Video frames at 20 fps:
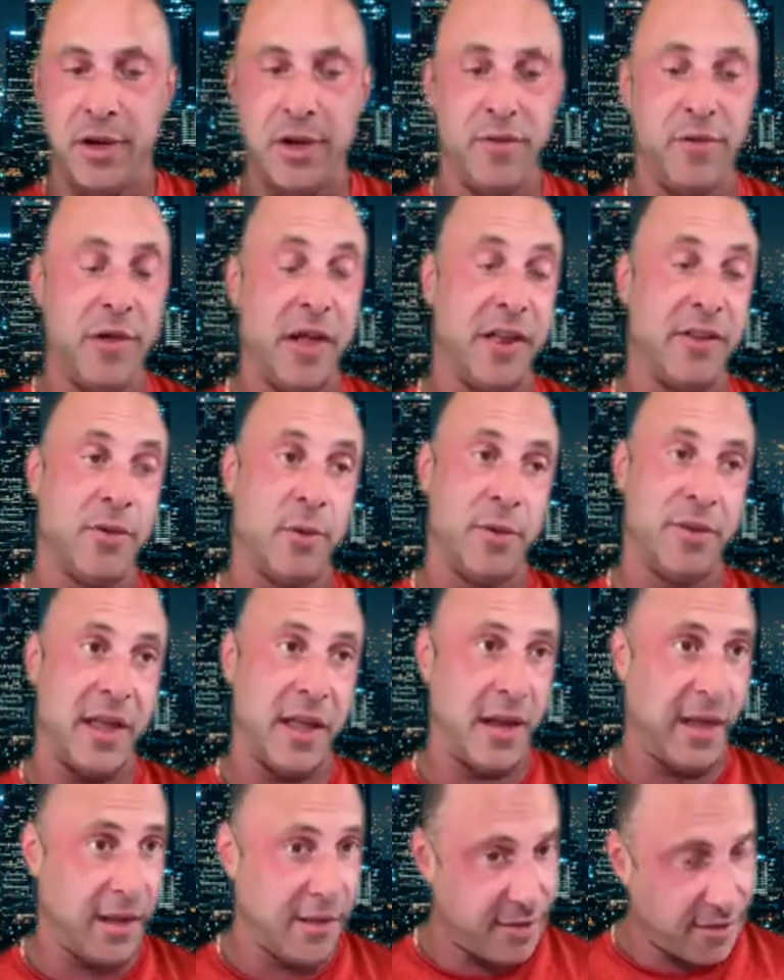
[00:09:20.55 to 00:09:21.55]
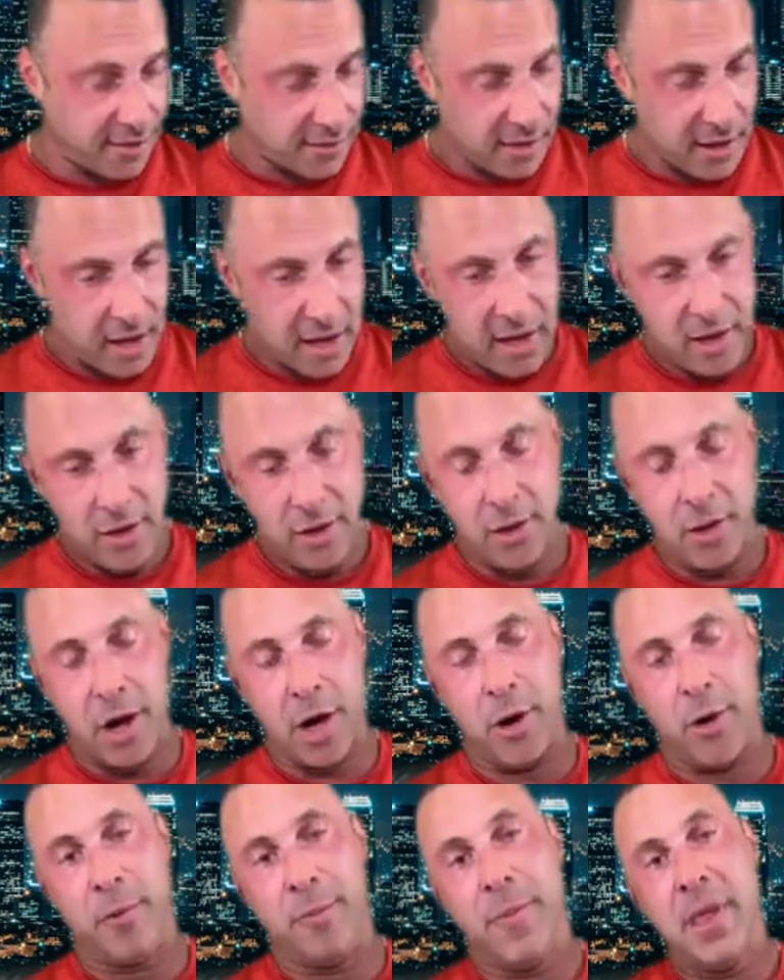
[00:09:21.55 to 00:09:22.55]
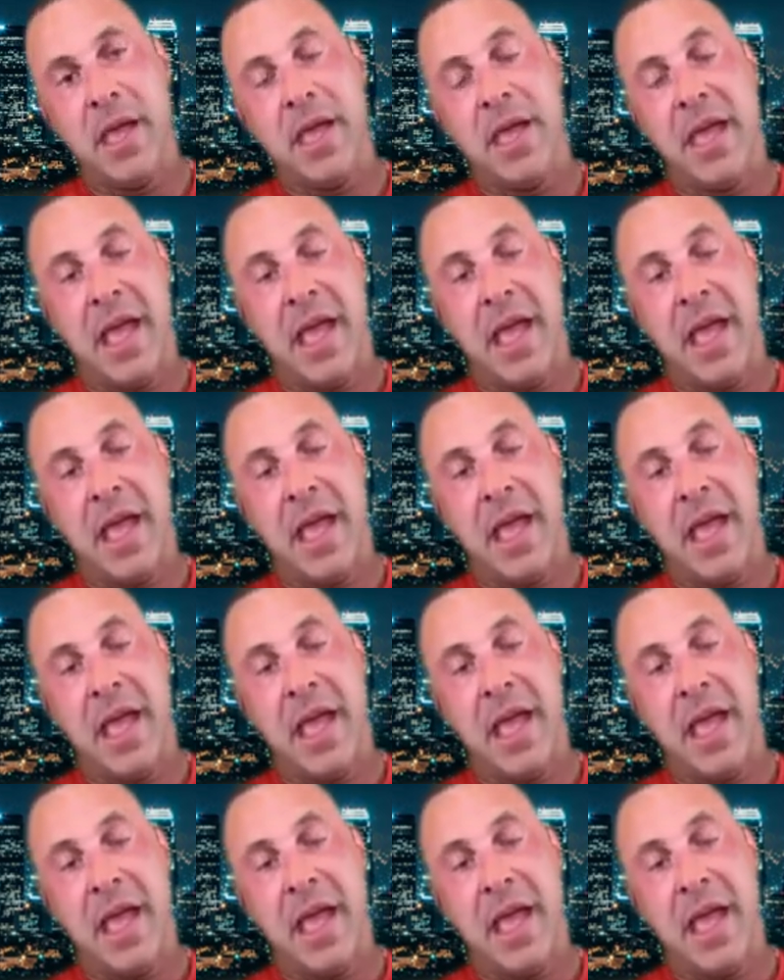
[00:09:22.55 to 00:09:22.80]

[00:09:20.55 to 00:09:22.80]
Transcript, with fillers: And if you guys know what that is, you know.